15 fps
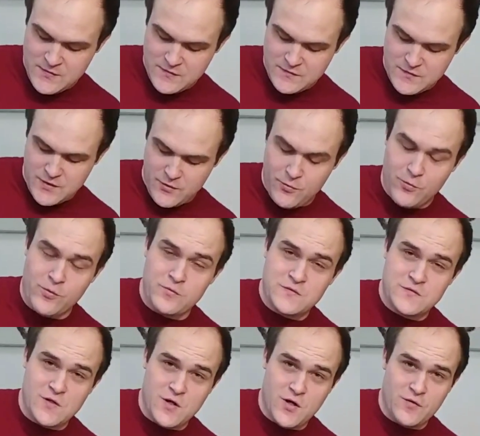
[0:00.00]
So we'll
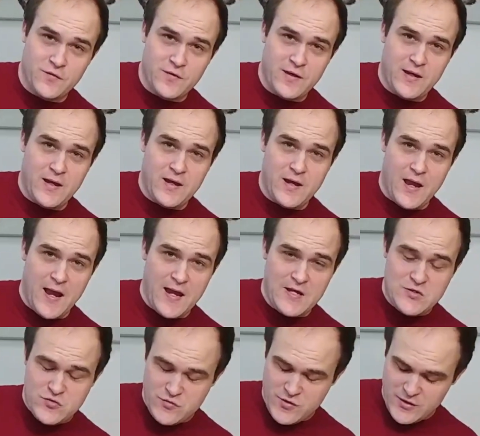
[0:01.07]
start on the
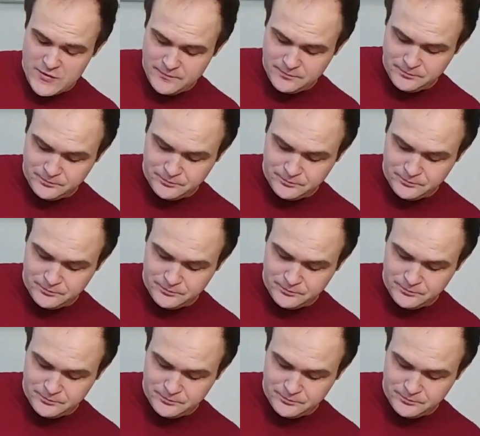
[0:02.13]
A string,